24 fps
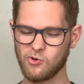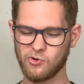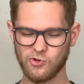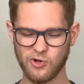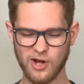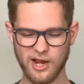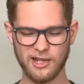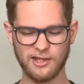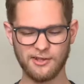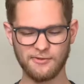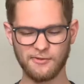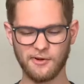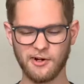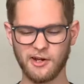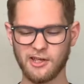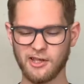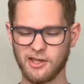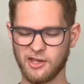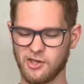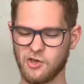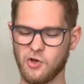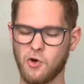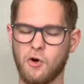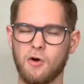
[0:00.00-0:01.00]

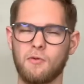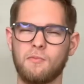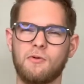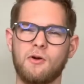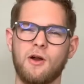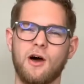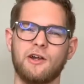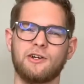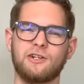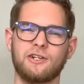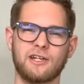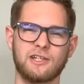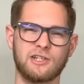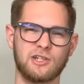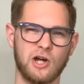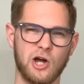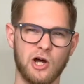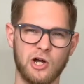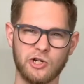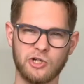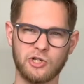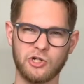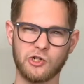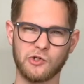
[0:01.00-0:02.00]
transferring your project
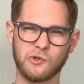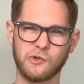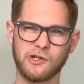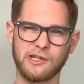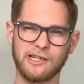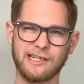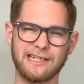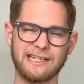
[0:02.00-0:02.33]
onto your wood.